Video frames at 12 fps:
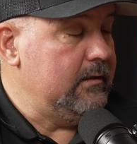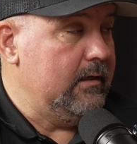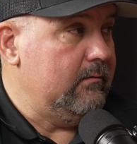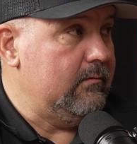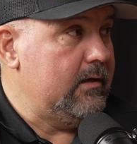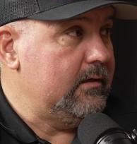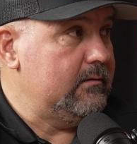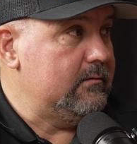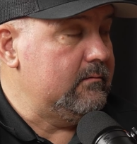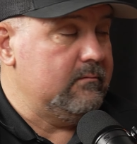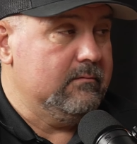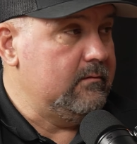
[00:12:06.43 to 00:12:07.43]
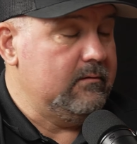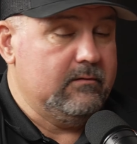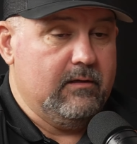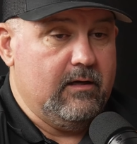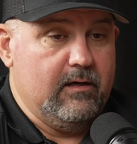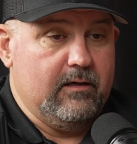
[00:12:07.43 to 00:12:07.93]
no, I, no,
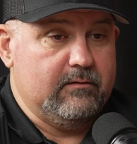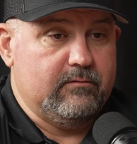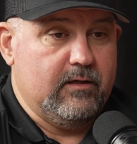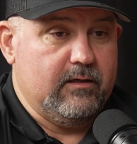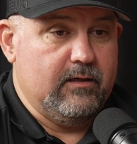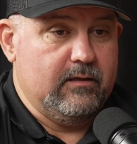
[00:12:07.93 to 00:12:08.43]
I tried